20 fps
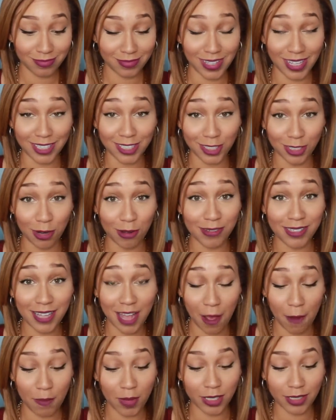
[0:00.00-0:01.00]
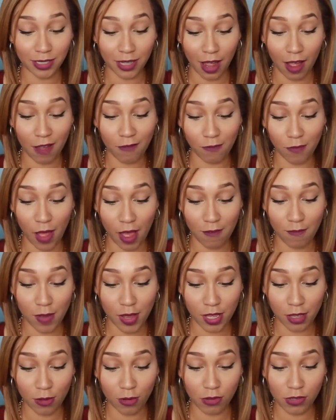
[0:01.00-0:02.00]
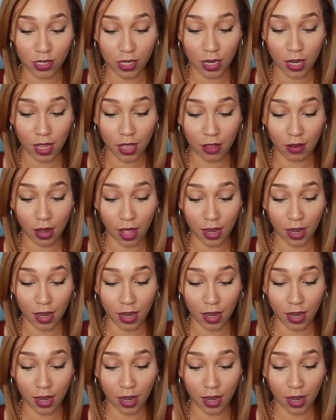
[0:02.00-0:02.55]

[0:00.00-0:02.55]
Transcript: That shows how much I've been using it.